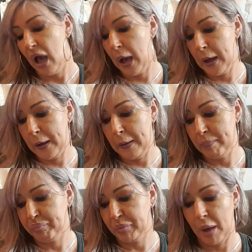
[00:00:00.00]

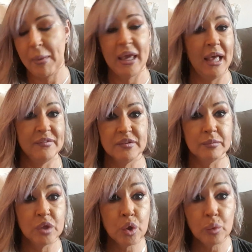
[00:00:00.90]
I might have
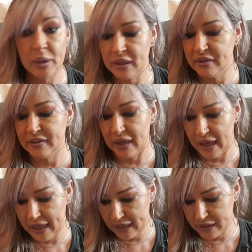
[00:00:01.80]
some new ones,
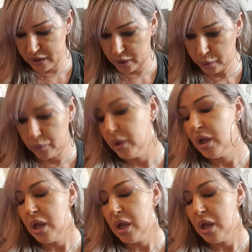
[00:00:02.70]
and I do.